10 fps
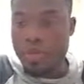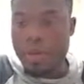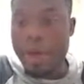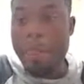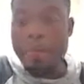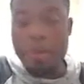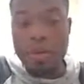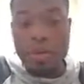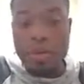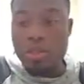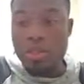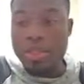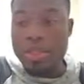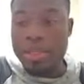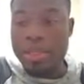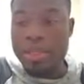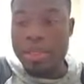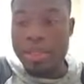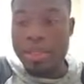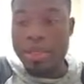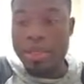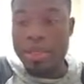Okay, so in this case here,